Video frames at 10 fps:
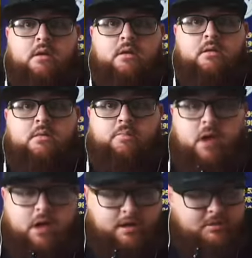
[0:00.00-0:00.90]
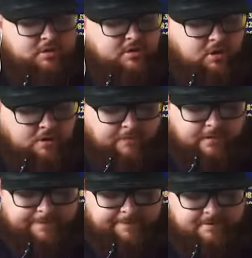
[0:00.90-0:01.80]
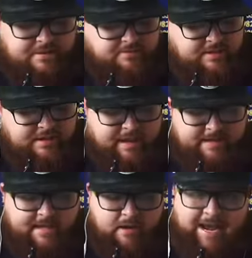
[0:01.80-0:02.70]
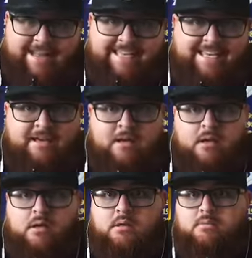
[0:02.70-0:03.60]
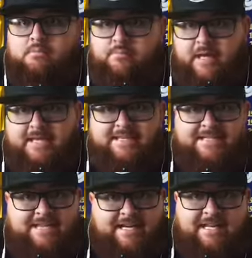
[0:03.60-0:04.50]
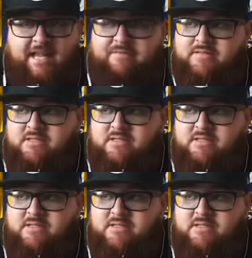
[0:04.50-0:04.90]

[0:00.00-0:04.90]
LeBron took over. Just really liked how AD played in the second half.